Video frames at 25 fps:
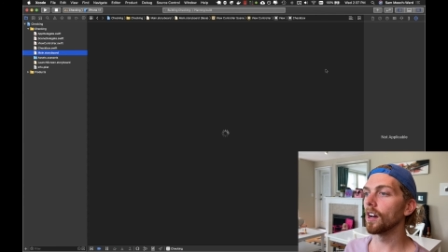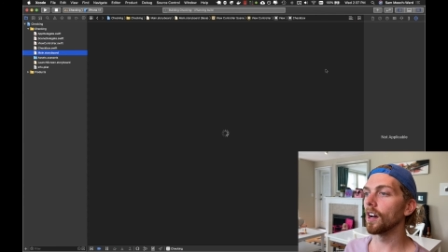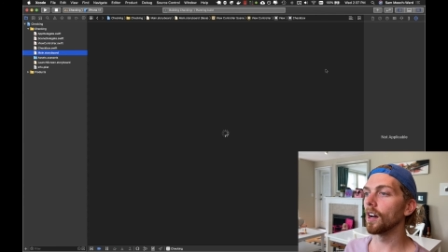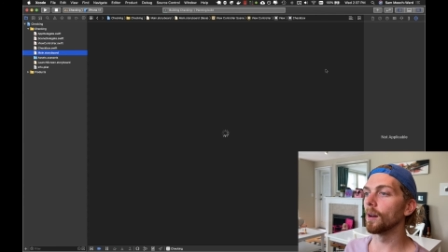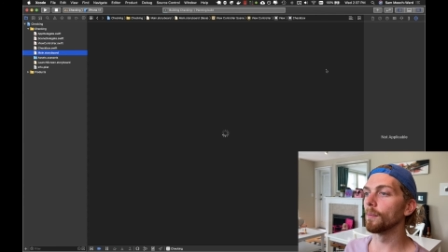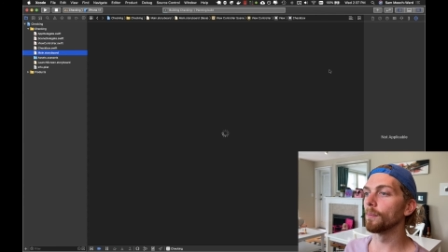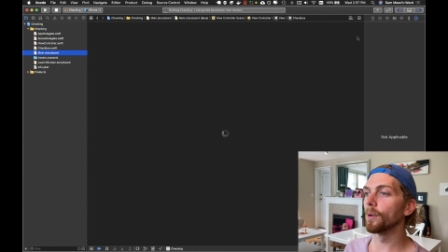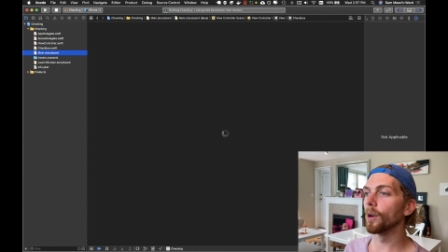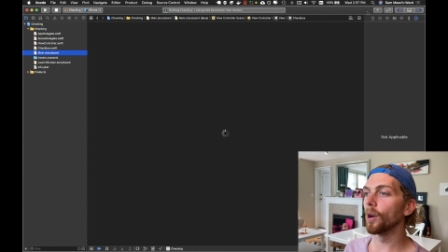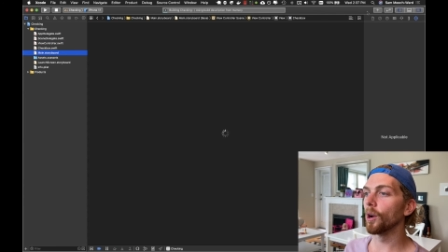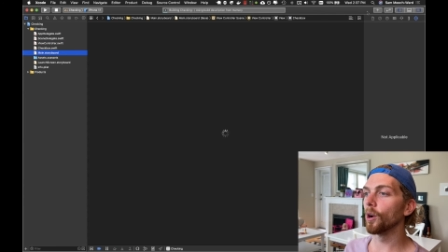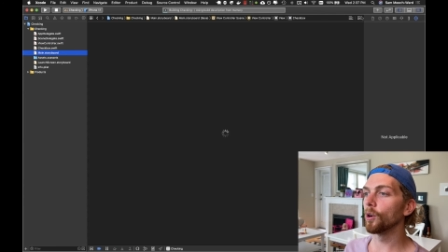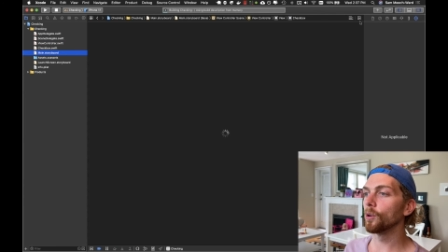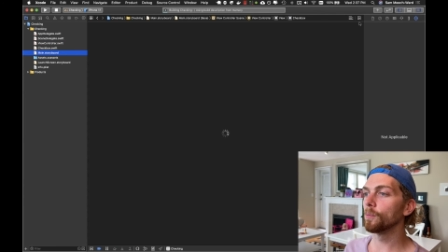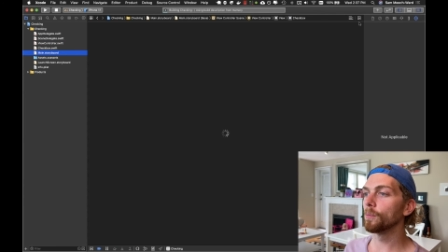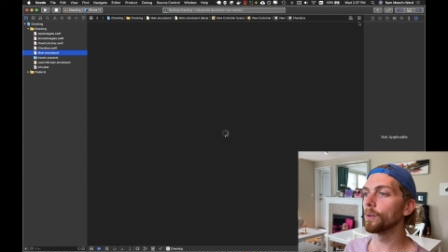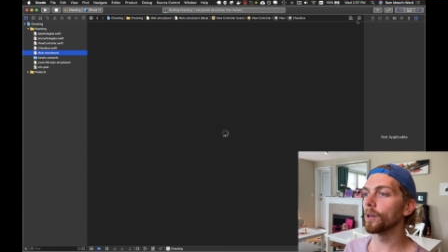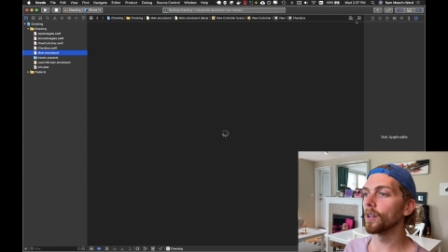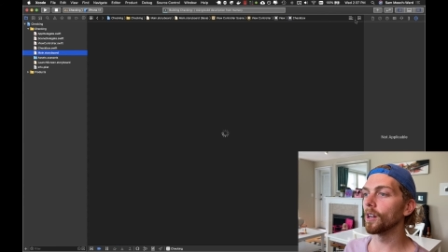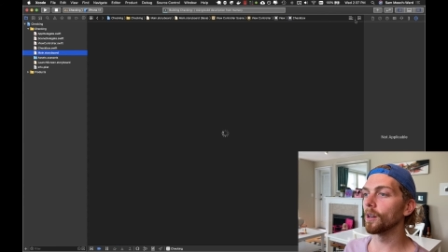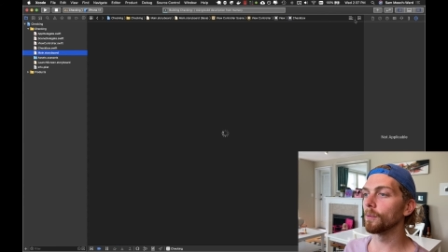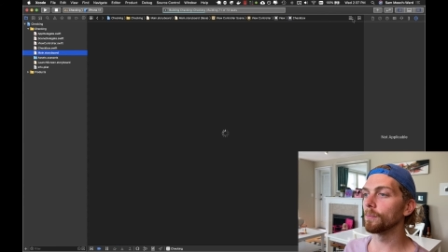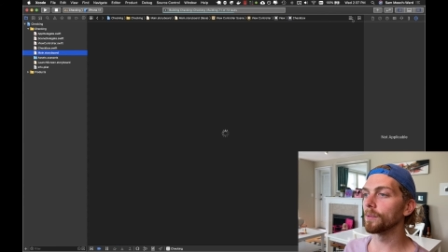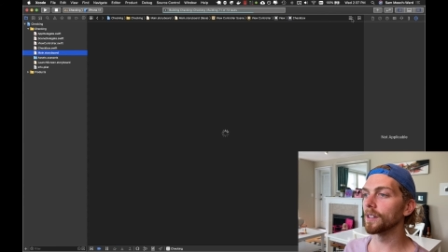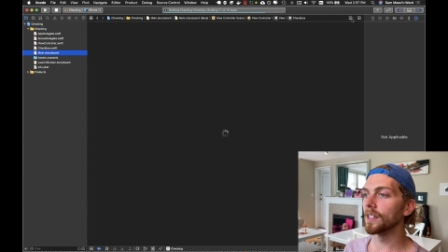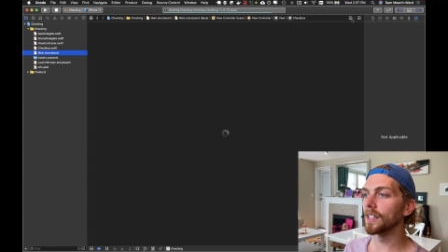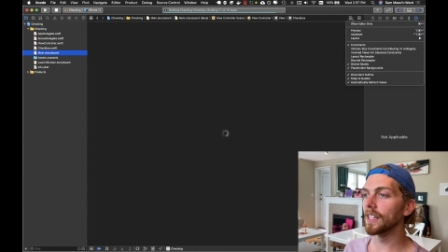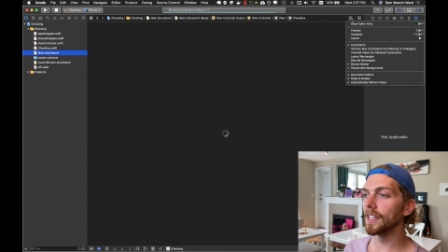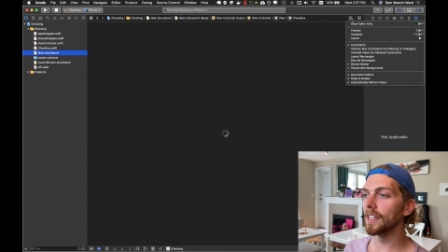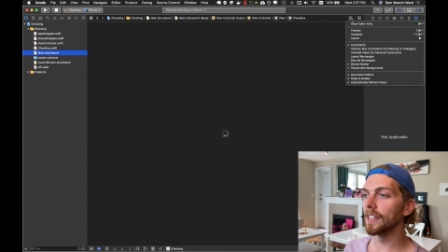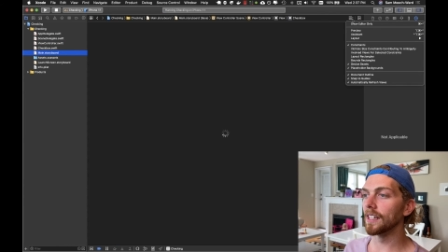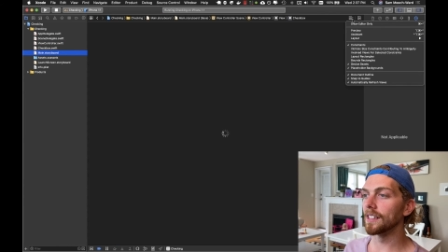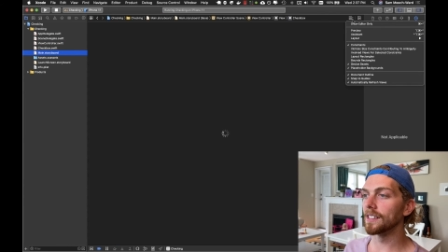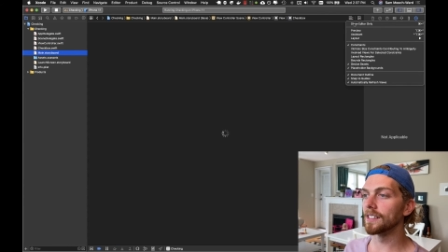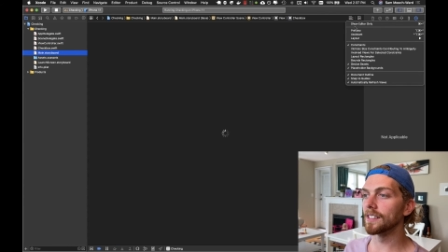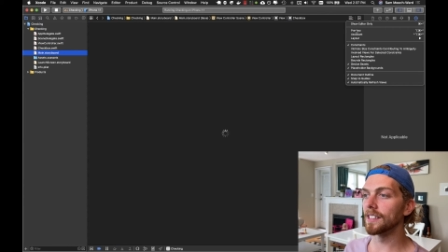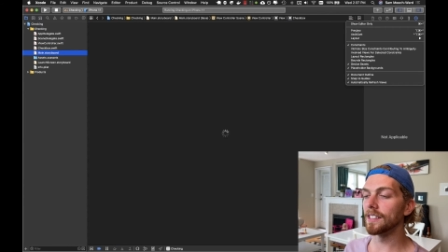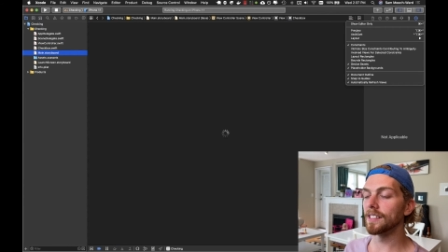I'm going to open up
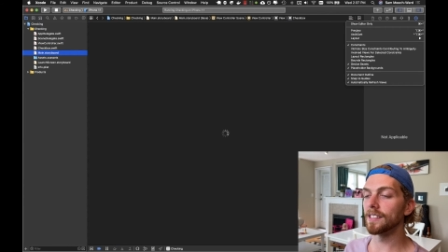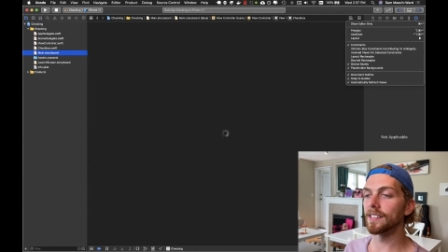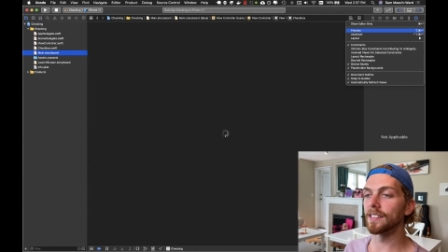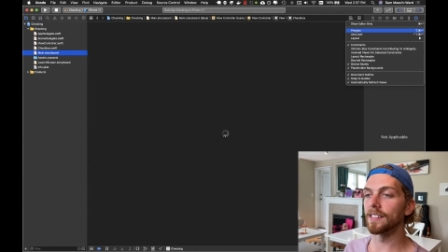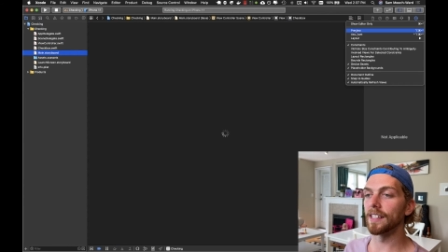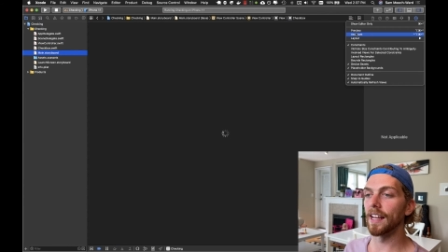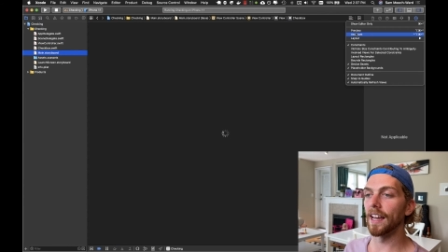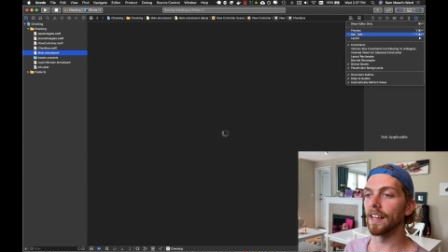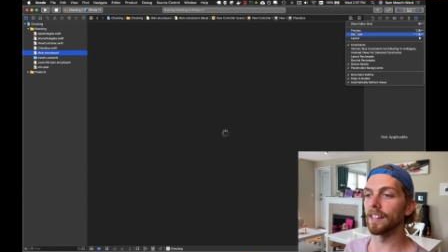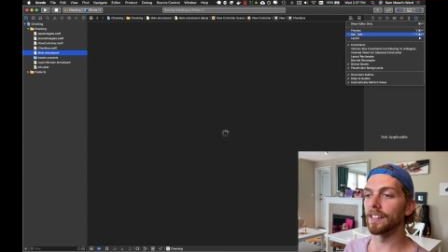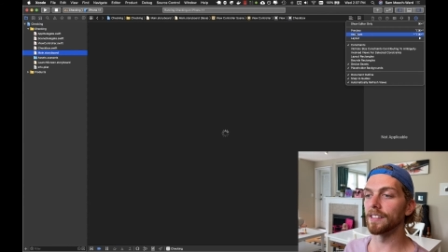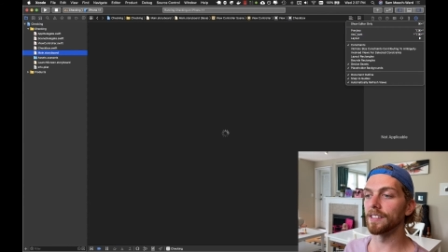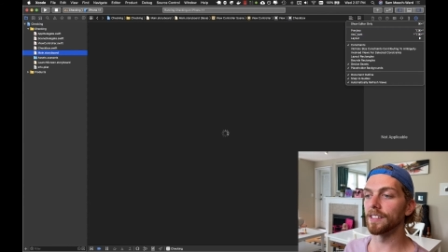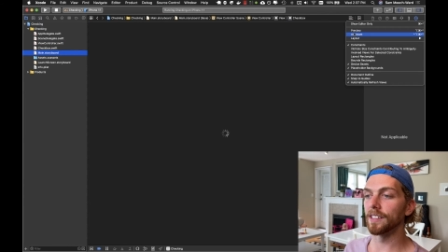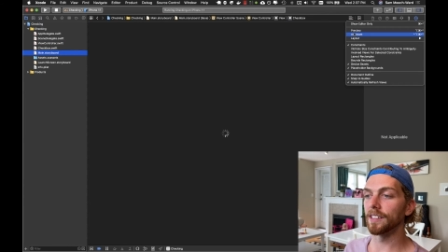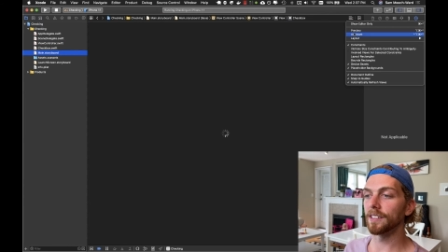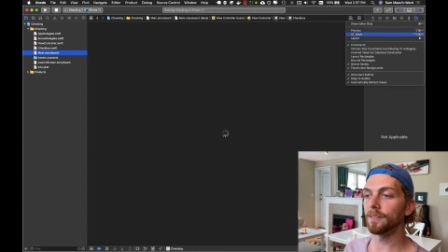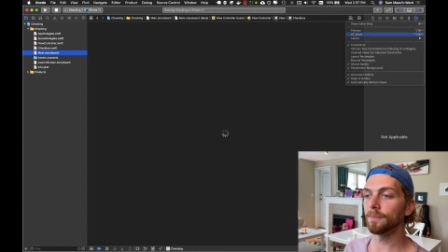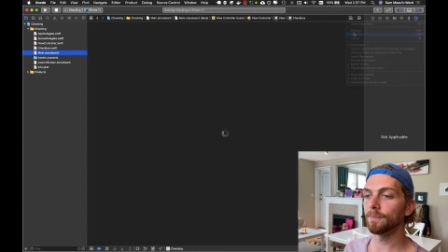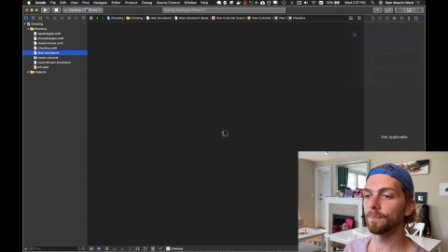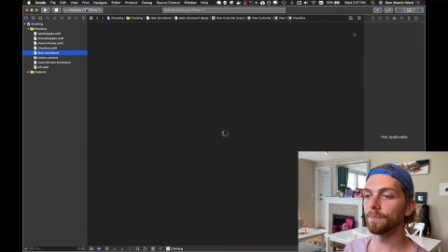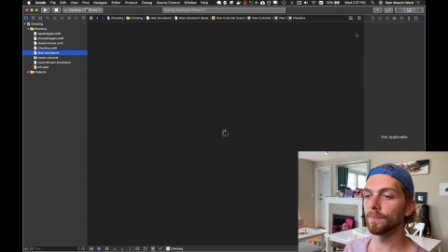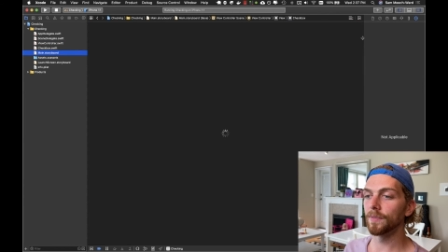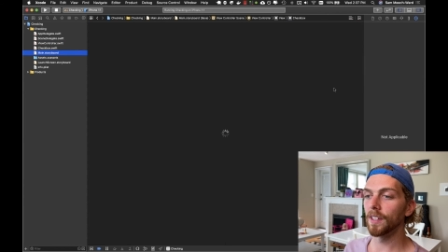the assistant editor